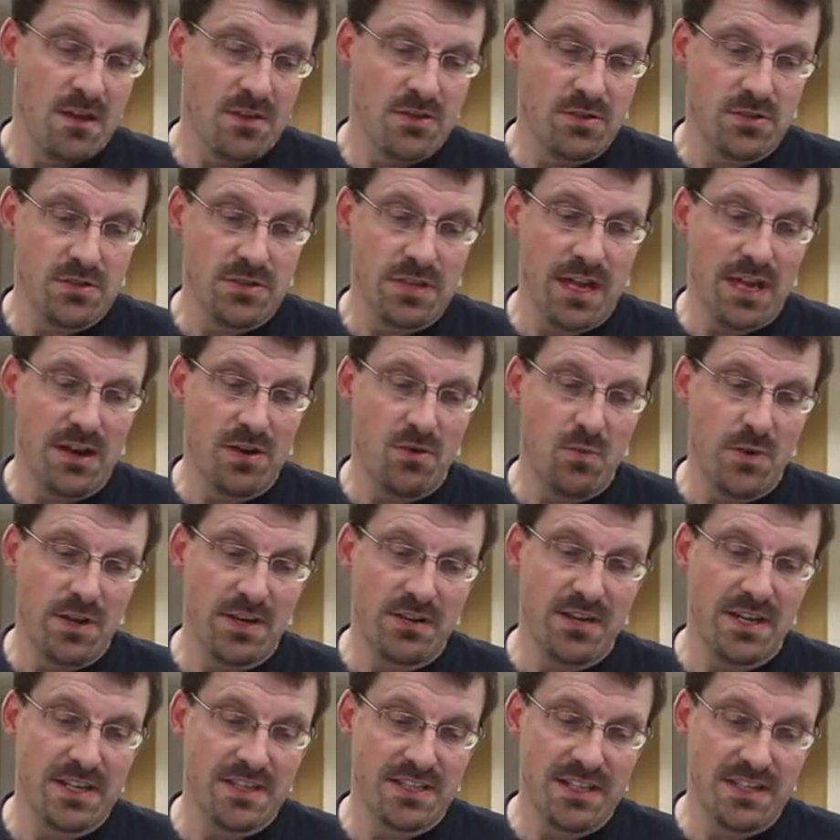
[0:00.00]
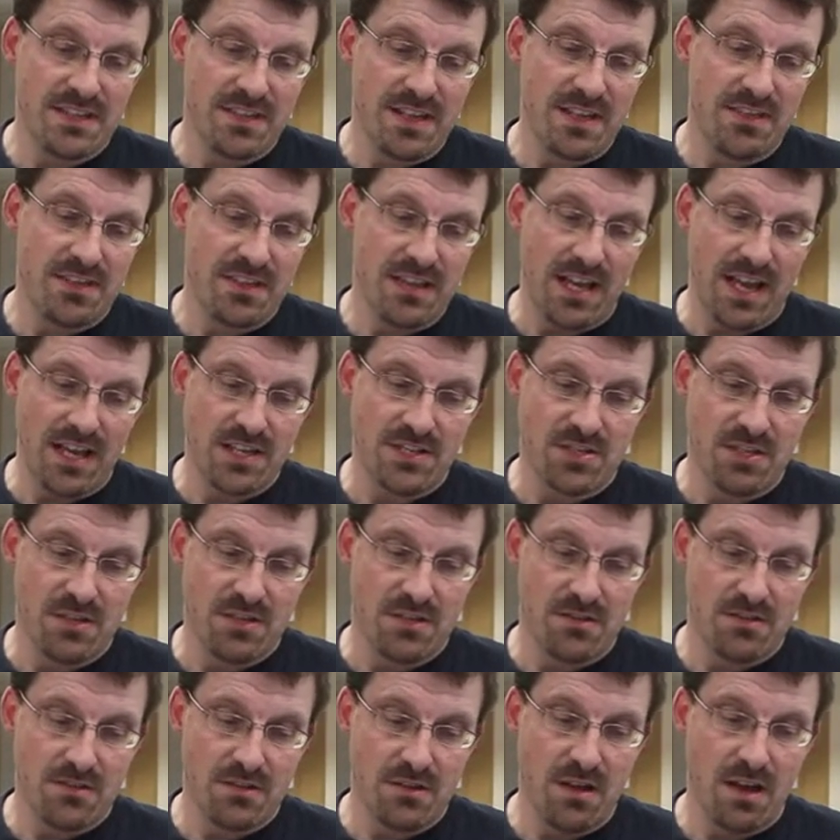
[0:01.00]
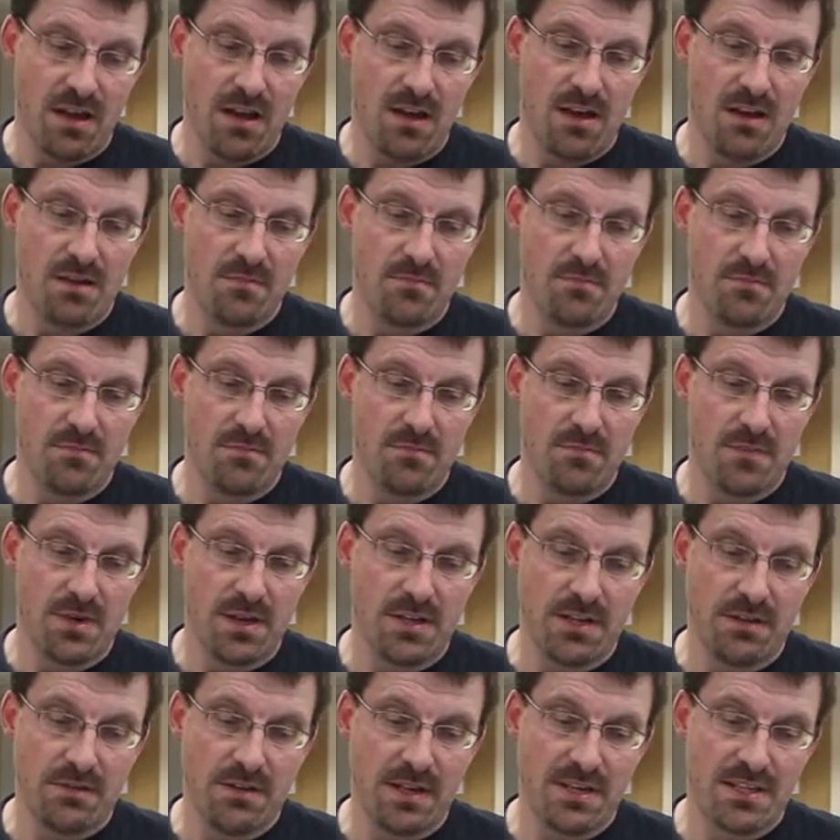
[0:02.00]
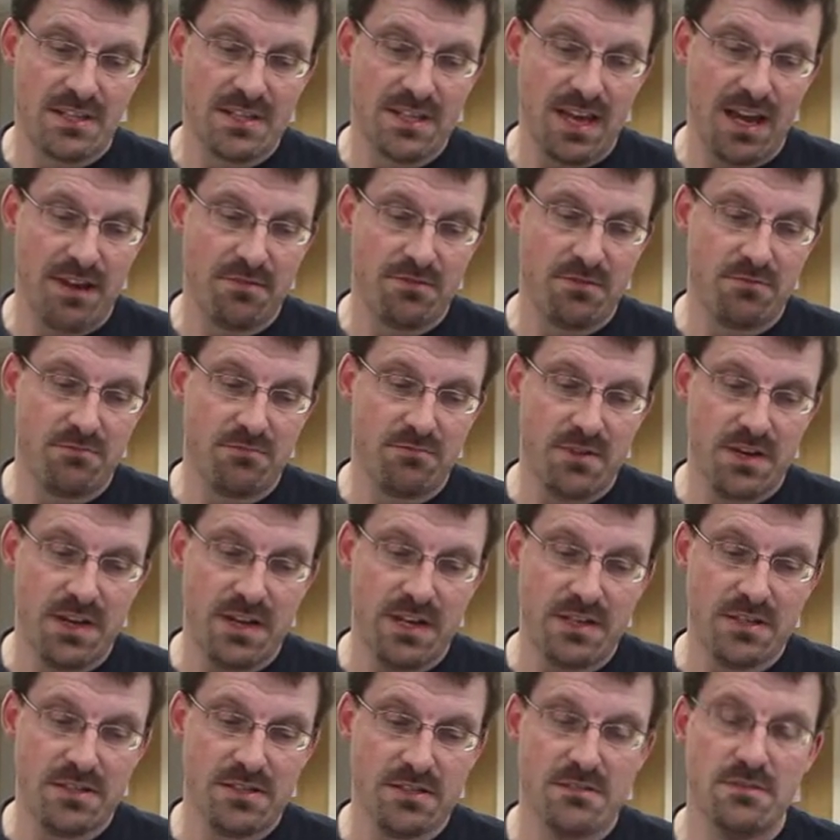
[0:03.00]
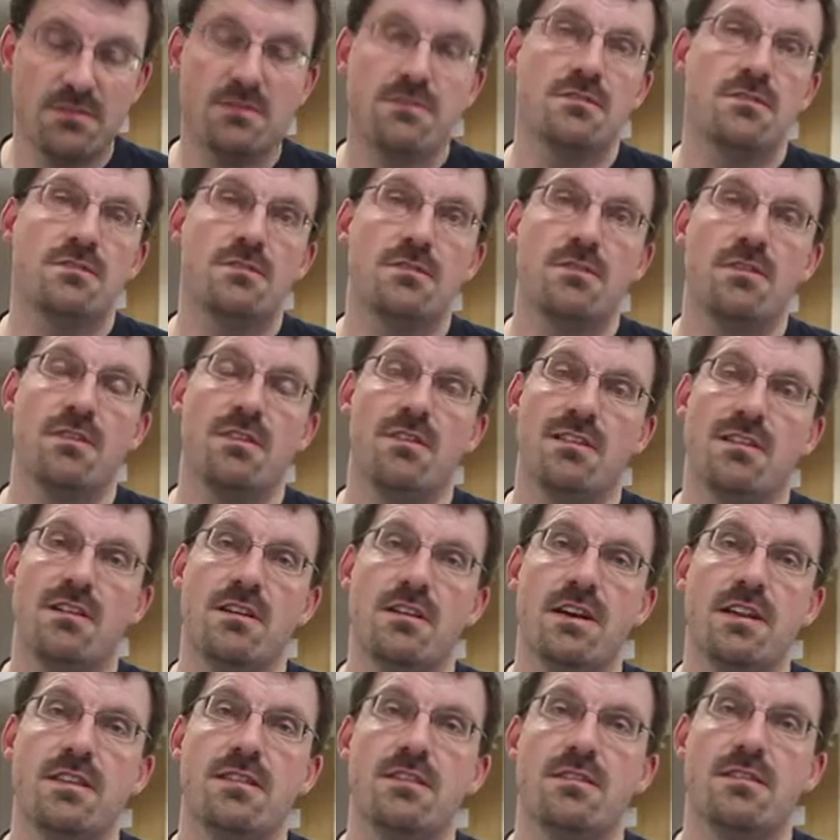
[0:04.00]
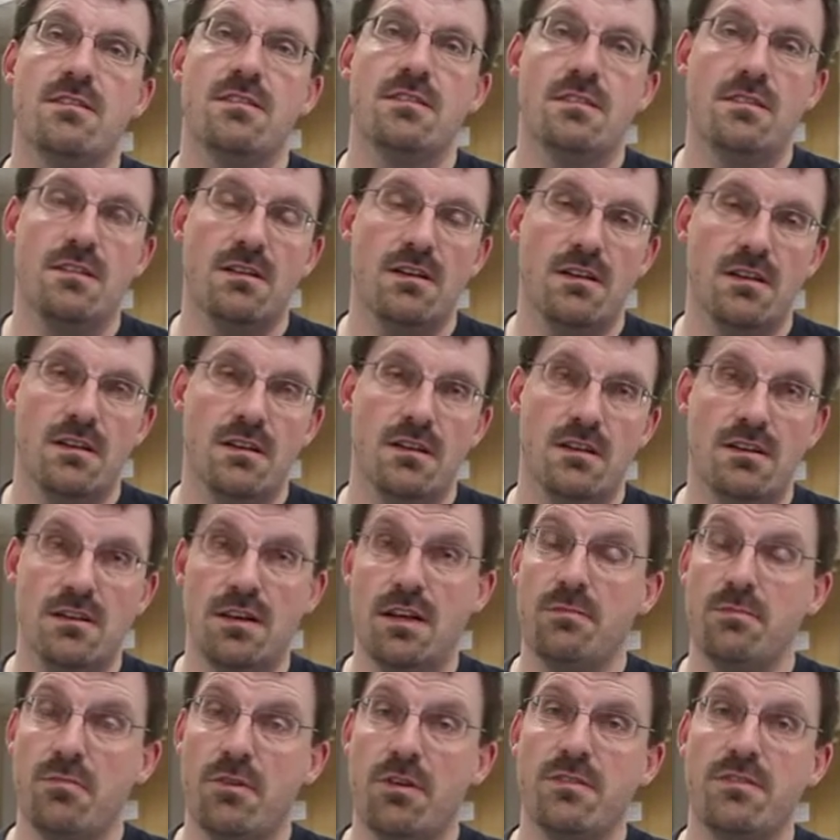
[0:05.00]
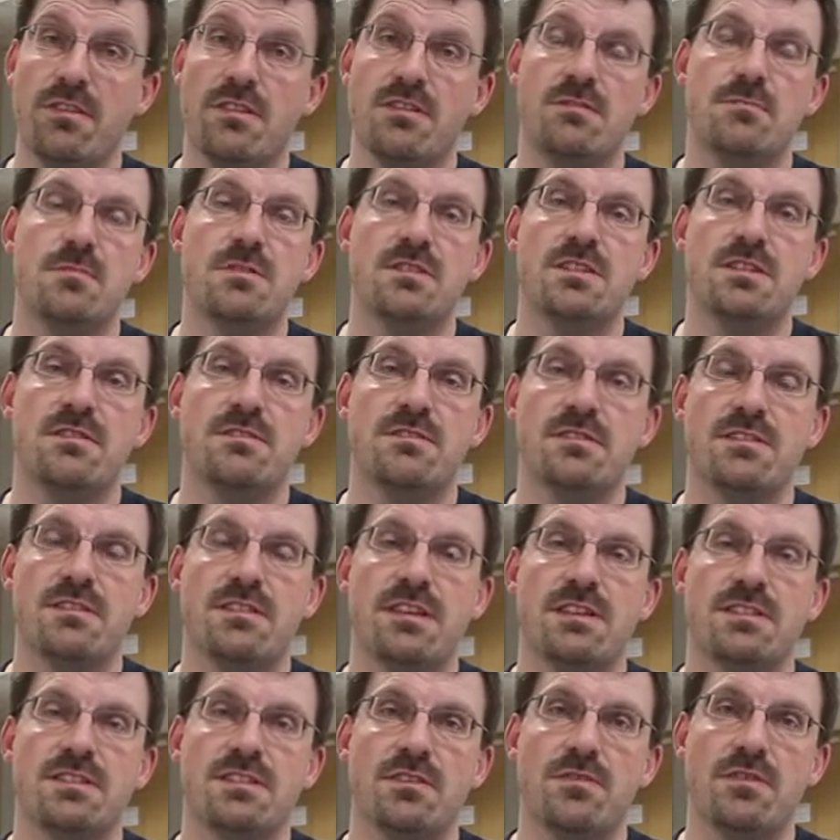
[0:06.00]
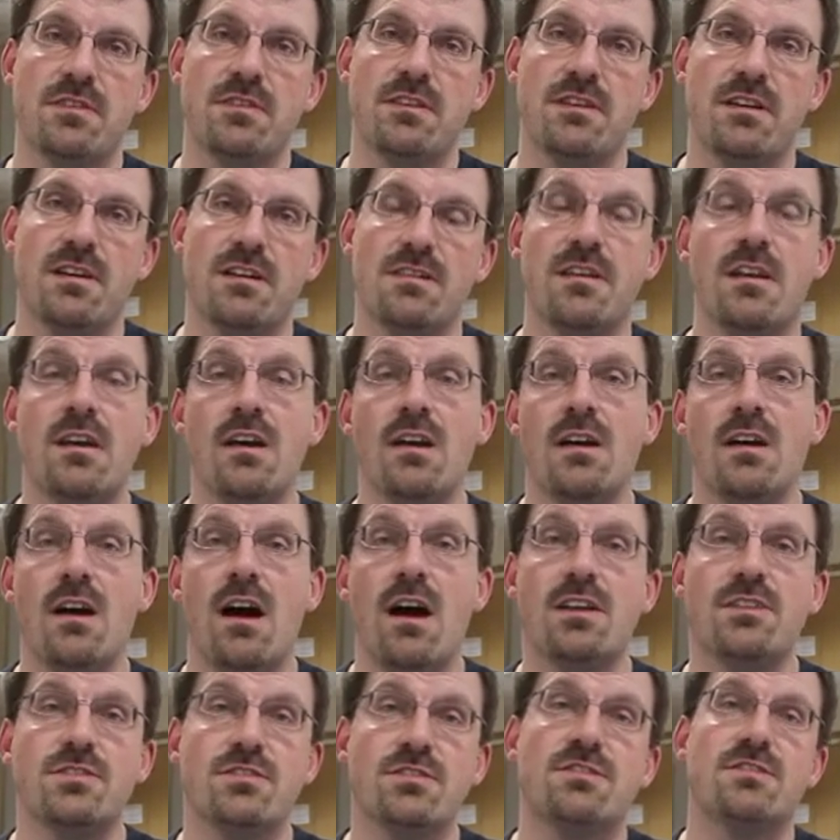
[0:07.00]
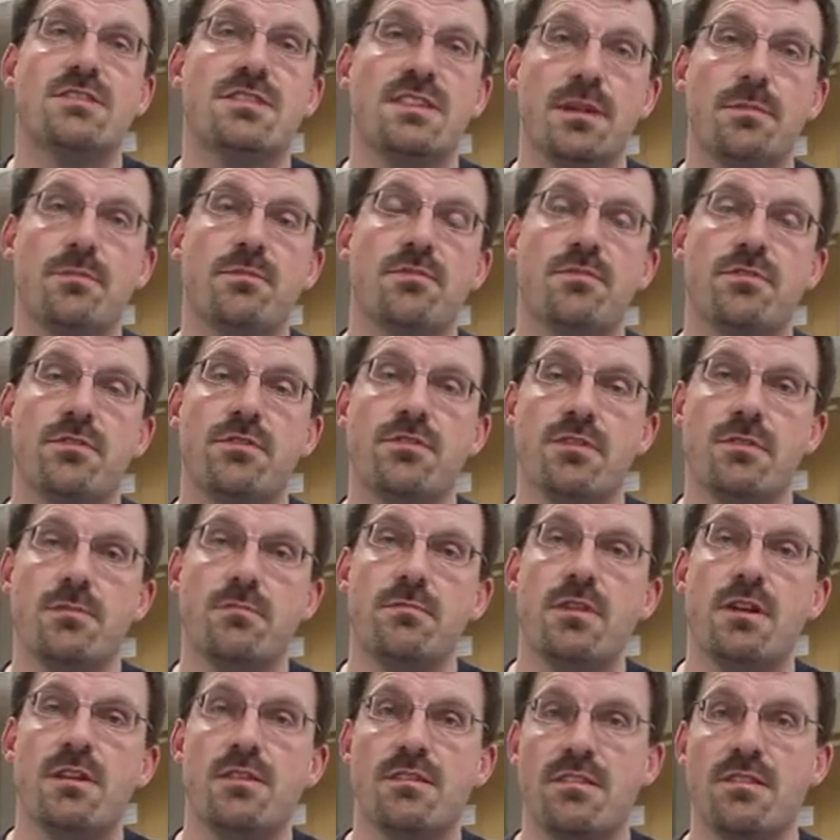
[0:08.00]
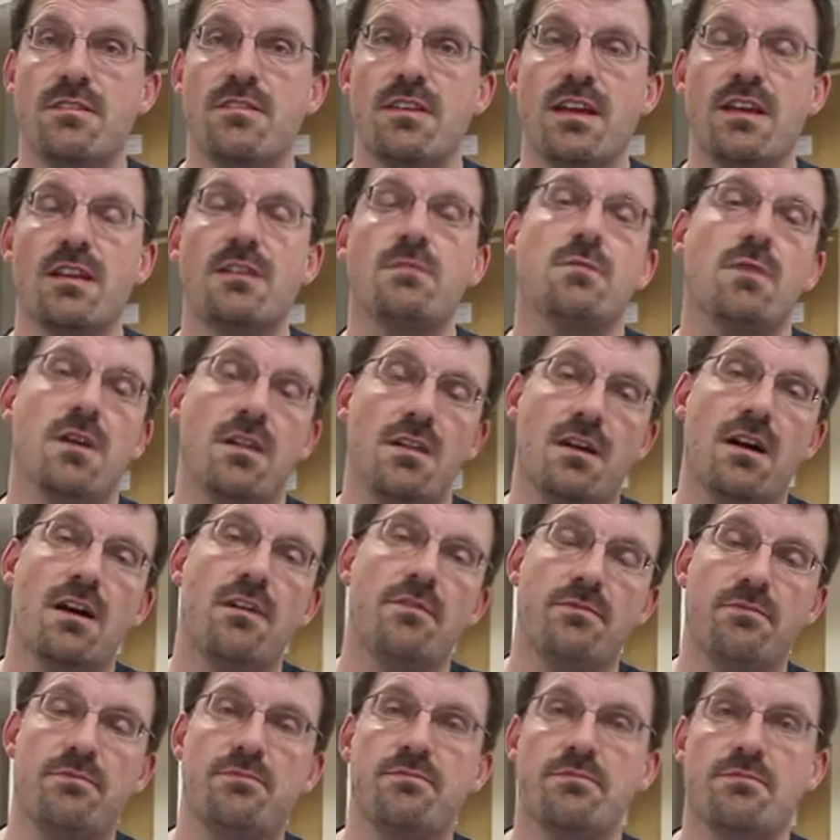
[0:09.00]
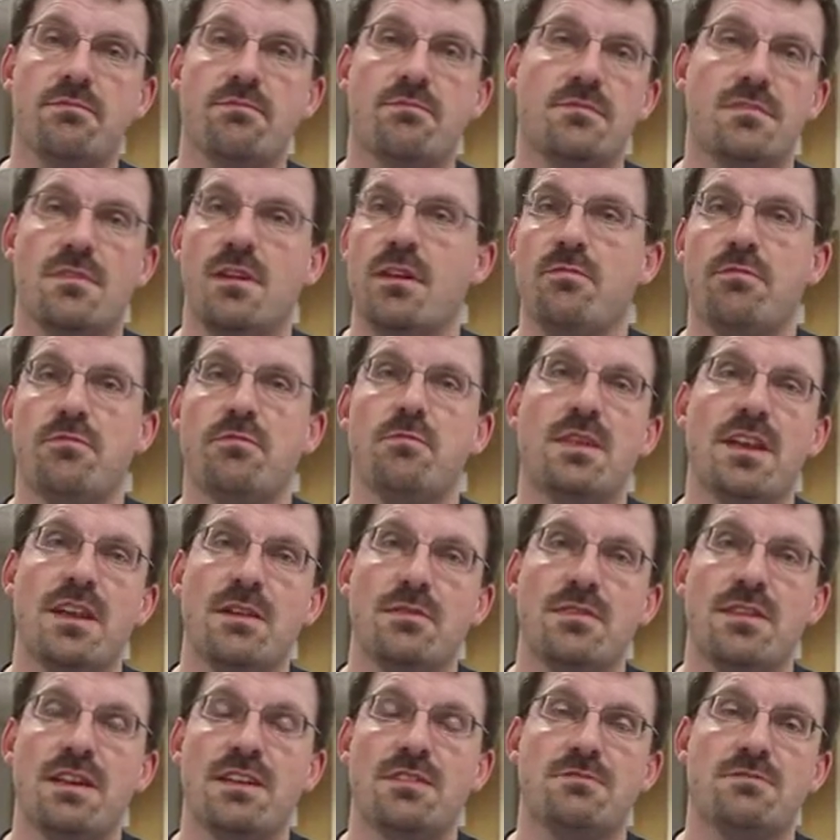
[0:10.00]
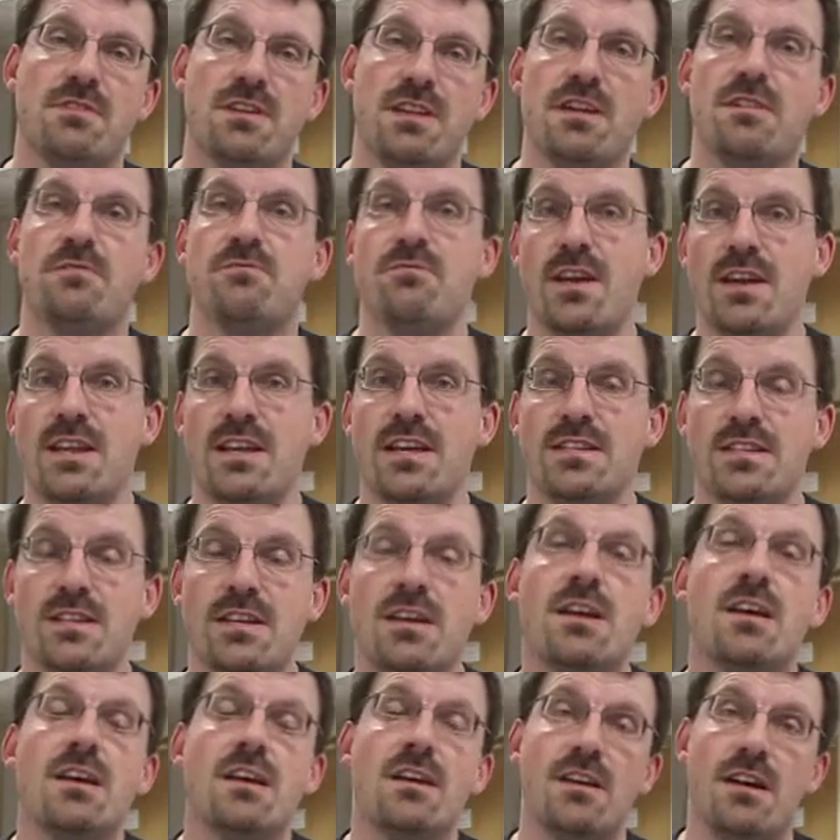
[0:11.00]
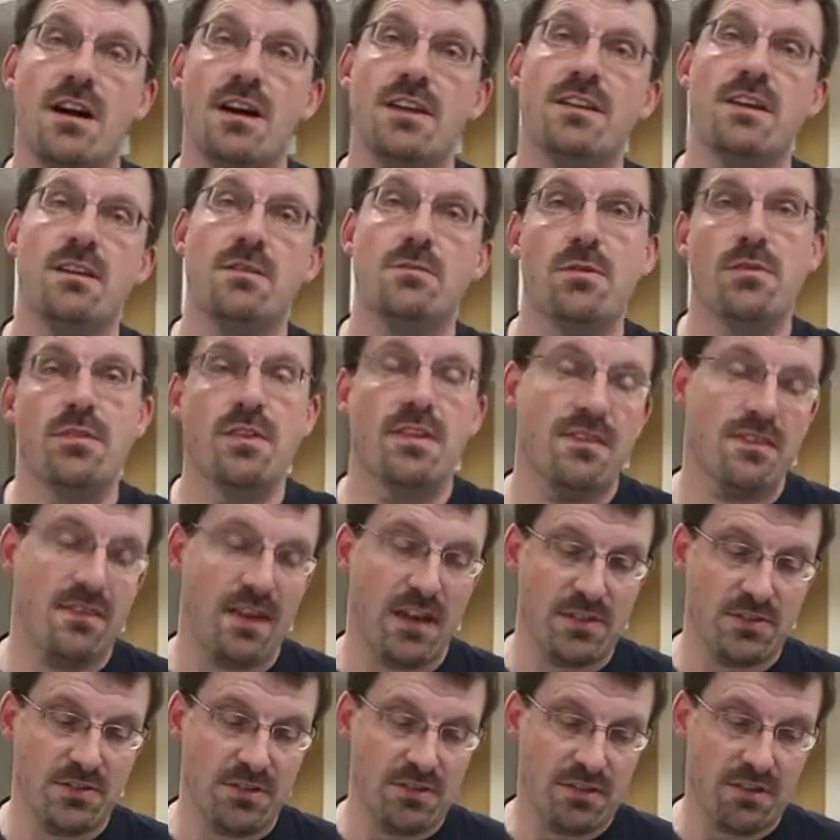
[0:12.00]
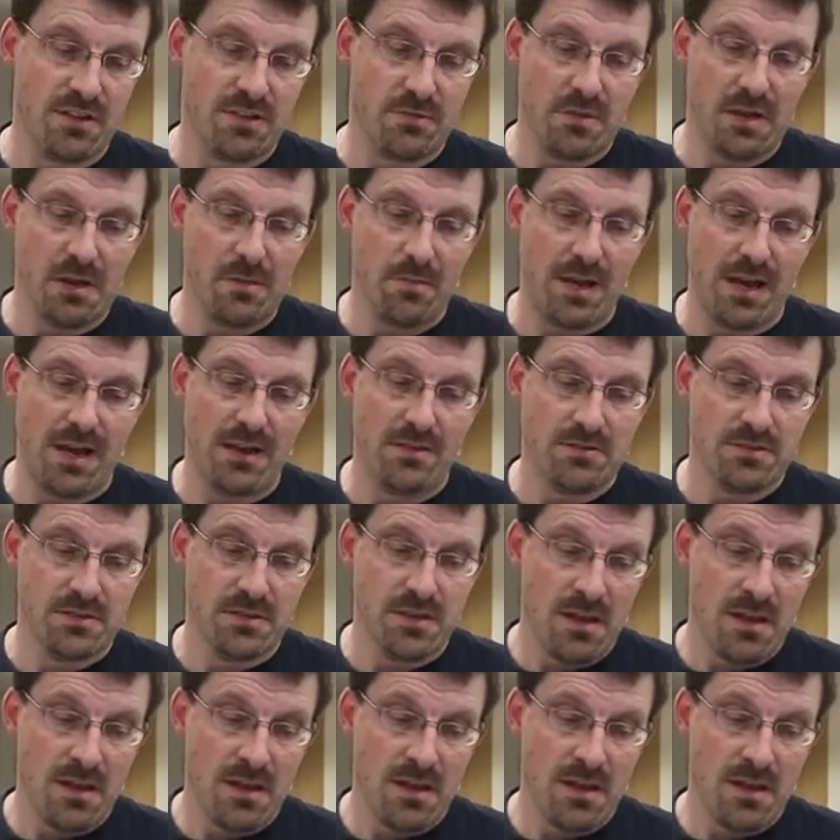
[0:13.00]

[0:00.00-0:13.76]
Now, when I actually attend the lecture, I don't actually have to read the slides and process the material that's actually on the slides. I can just skim through them and just think, well, I'm familiar with that already, I've read it, I know what this section is going to be about.